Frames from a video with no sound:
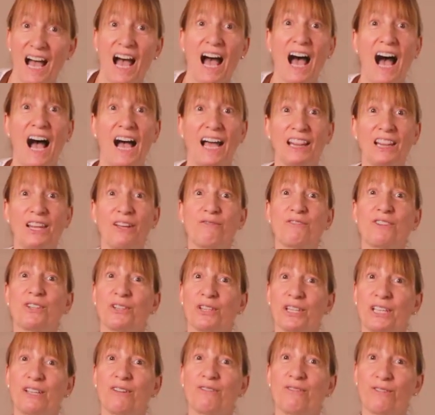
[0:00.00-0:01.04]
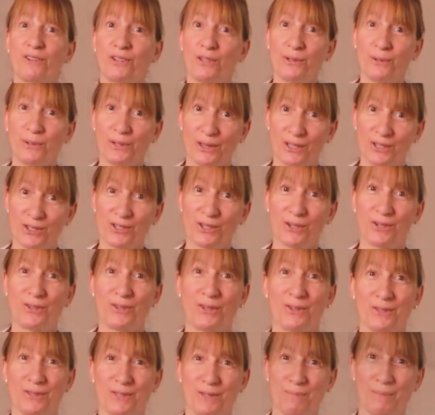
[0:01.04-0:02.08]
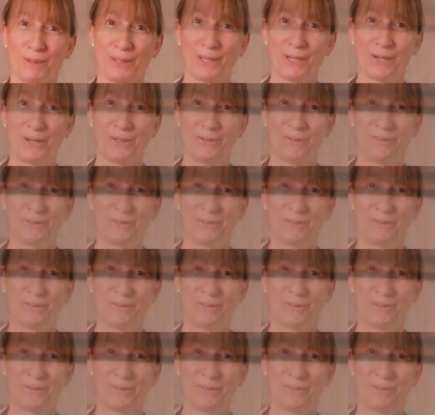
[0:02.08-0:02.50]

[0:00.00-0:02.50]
I left a link for you in the show notes below.